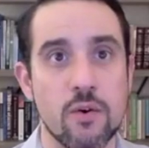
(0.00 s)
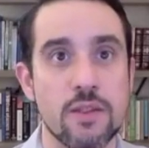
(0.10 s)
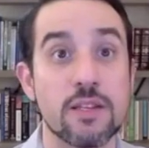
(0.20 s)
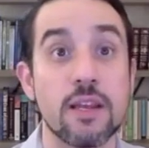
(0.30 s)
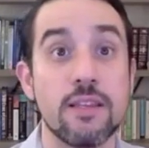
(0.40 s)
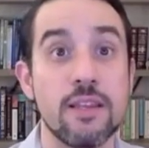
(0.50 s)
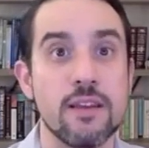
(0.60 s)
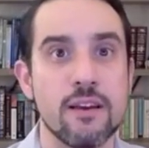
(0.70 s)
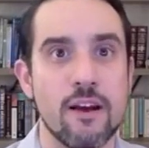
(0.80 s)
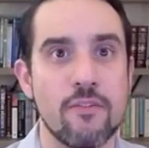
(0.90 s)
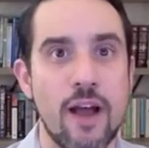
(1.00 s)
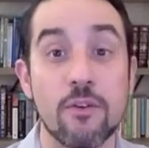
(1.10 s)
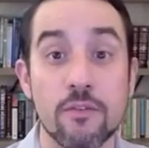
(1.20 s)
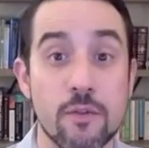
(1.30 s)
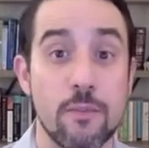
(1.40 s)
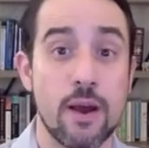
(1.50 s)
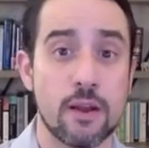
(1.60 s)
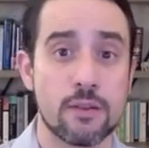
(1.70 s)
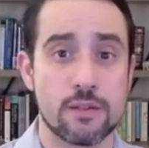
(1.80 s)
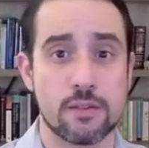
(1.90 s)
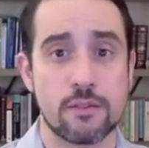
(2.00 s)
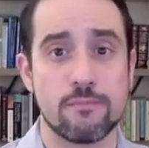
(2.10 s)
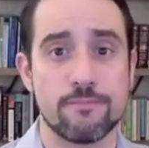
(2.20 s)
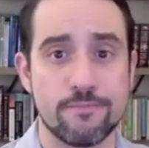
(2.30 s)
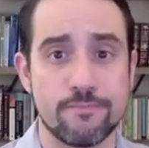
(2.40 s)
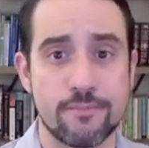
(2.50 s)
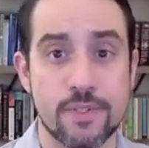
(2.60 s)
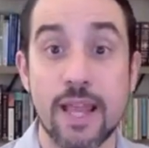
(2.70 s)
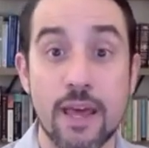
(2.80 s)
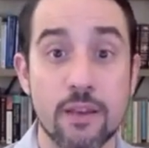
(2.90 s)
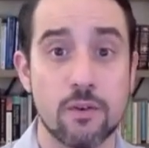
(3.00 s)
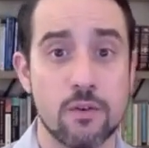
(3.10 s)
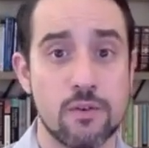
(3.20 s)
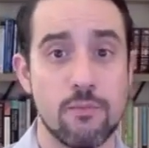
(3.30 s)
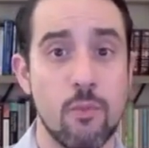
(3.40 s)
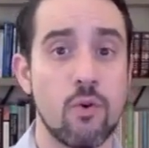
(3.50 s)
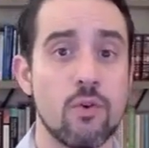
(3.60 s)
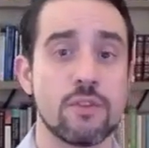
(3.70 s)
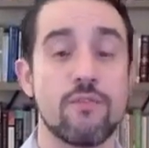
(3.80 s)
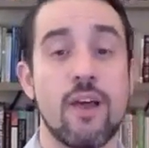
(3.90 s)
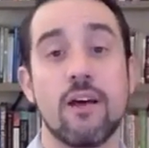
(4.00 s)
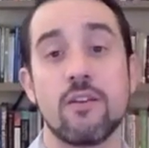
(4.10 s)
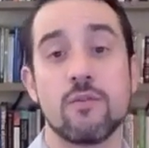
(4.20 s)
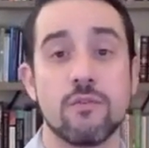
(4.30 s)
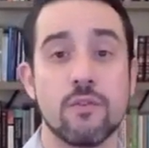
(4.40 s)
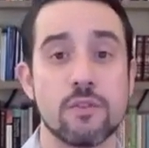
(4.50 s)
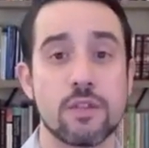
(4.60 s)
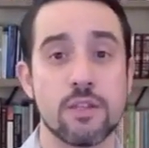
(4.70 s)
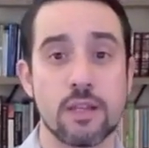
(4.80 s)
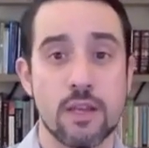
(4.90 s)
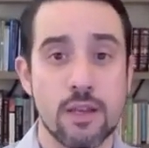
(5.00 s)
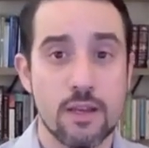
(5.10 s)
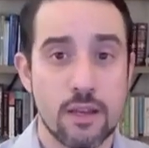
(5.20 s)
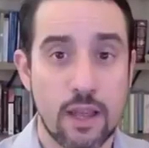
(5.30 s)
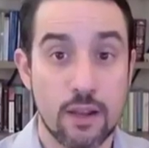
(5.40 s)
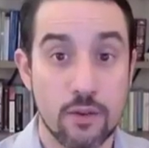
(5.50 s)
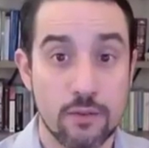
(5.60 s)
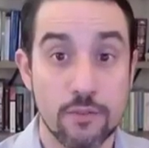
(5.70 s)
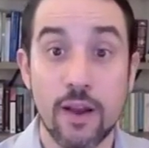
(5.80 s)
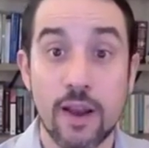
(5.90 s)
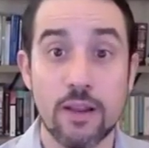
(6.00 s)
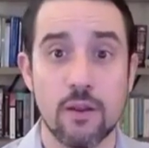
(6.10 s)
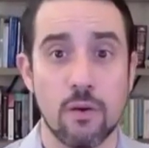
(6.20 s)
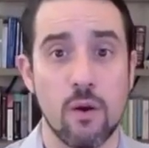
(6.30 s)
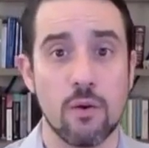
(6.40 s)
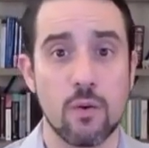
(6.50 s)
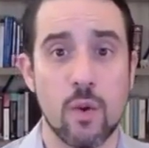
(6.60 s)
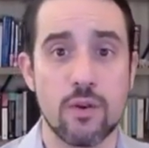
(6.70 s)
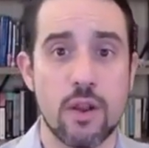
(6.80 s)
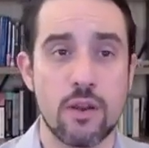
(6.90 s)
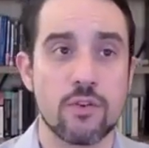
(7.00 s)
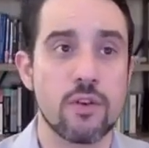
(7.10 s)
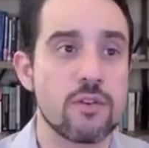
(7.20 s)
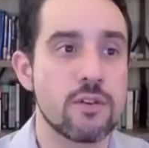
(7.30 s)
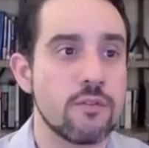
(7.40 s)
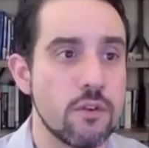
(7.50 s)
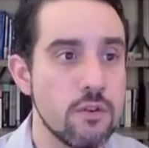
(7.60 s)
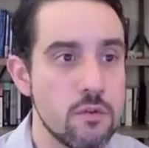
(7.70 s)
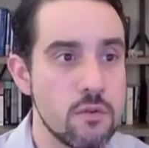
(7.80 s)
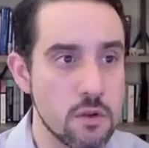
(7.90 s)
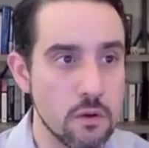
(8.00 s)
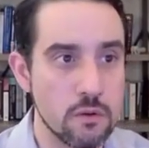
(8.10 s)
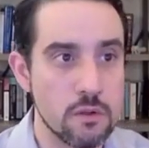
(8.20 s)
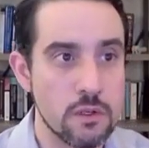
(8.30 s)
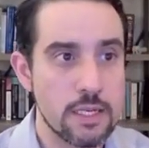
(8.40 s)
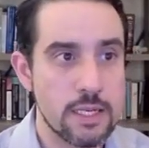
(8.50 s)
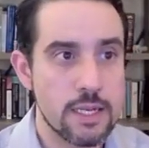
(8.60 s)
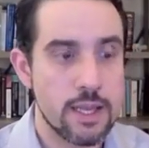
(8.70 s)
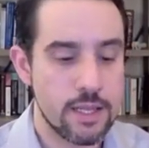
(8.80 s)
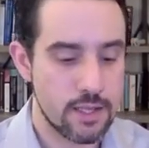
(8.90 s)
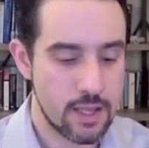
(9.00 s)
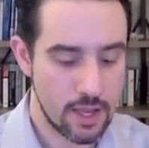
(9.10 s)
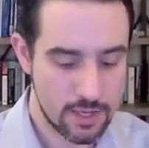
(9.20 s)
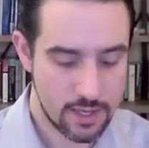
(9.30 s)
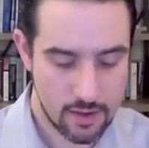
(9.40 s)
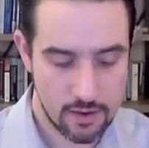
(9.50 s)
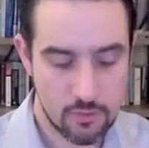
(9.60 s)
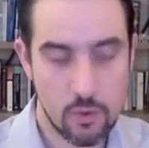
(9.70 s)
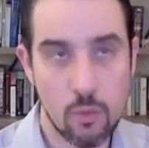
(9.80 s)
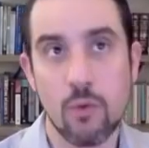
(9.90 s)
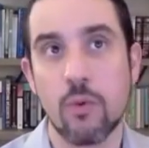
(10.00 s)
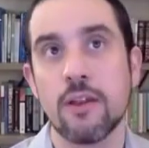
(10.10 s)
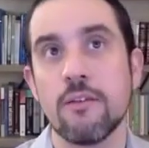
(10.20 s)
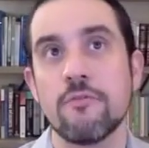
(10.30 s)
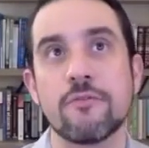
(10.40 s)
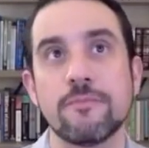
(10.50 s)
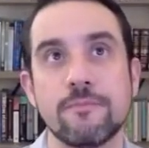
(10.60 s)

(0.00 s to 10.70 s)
this idea of out of the box standards and morals and values versus kind of defining your own and whether or not you trust yourself to do so. Is the idea of, well, what if,